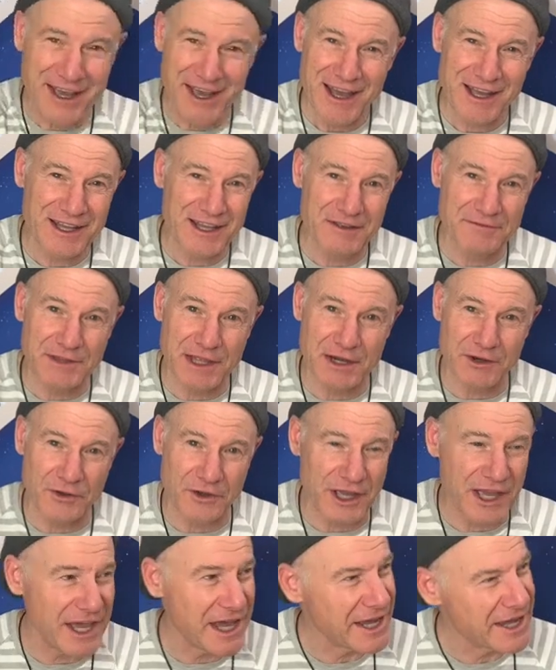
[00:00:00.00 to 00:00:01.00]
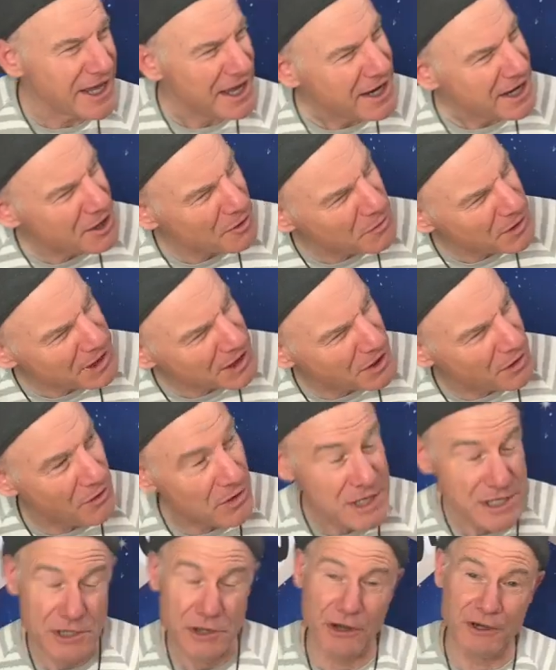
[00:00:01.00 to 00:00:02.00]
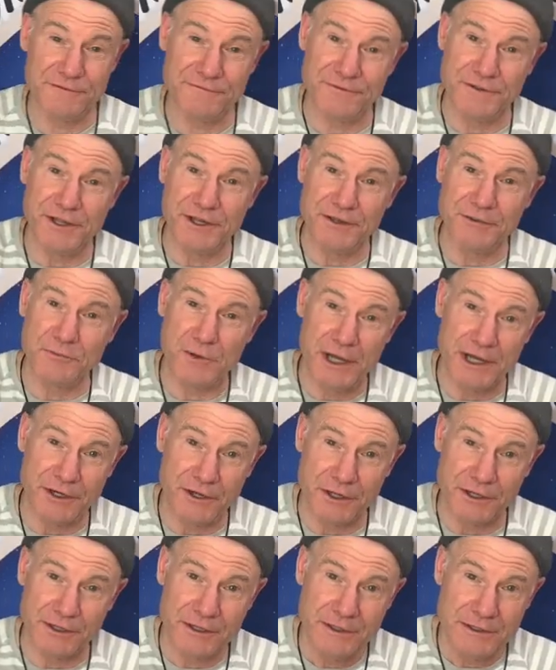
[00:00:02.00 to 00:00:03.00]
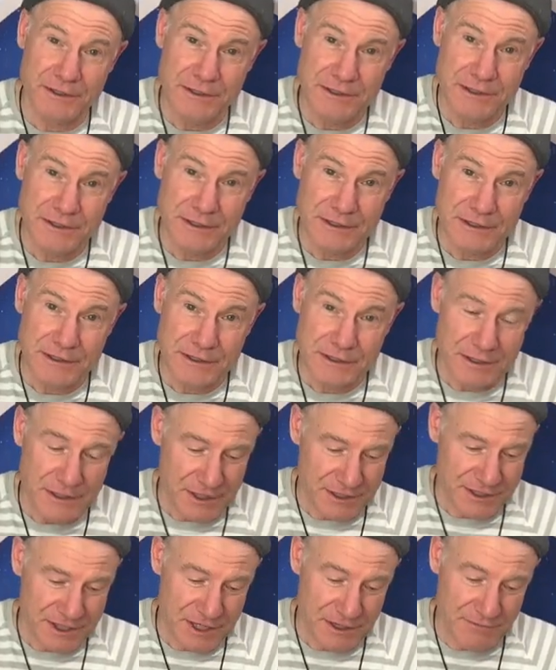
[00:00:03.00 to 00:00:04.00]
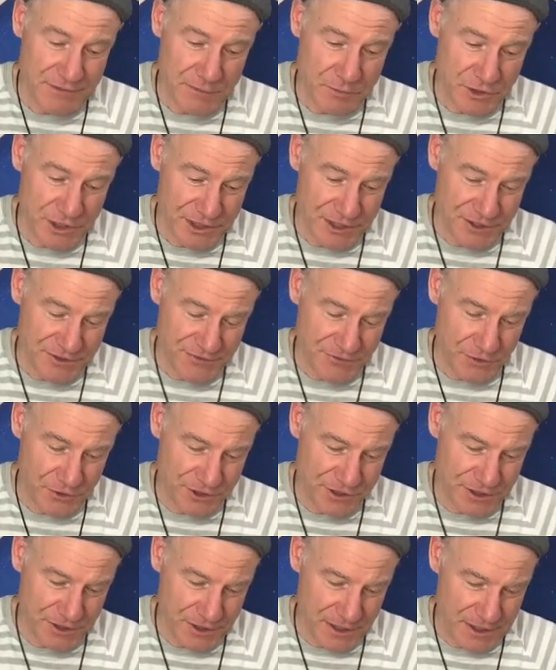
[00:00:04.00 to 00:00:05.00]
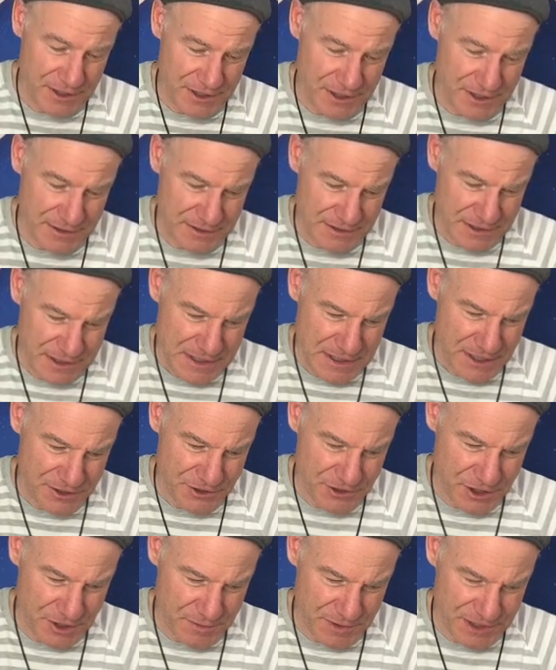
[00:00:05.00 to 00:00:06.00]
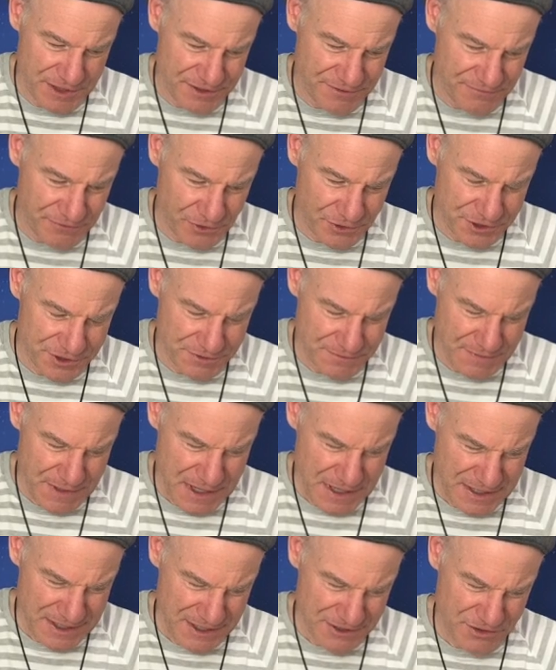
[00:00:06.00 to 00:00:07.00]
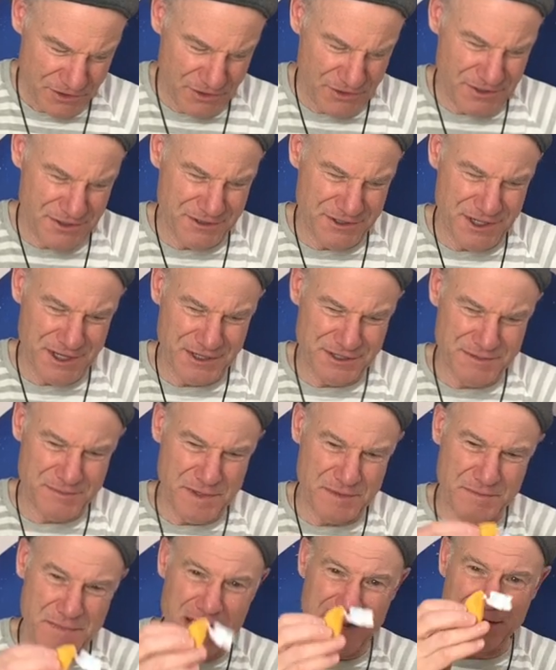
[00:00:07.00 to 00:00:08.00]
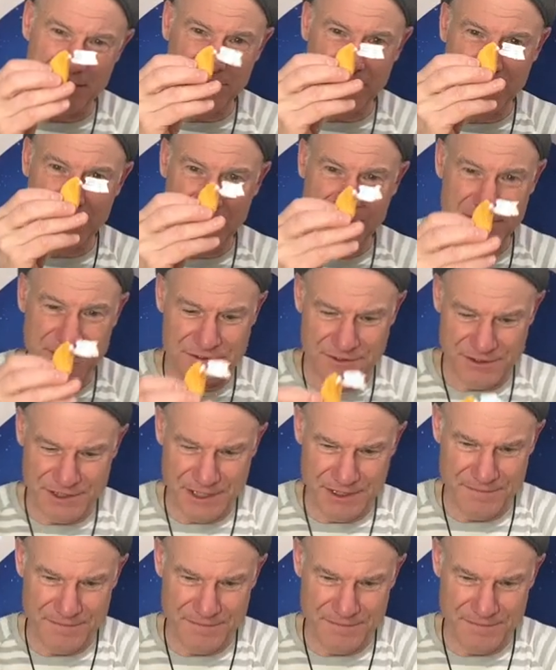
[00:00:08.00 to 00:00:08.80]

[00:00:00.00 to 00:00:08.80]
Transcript: I love that old gag. Here we go. Colin Firth, why not? Let's have him read his fortune, and I, I do hope it is a fortune. It's, uh, yeah, it's a bit mangled, as you see.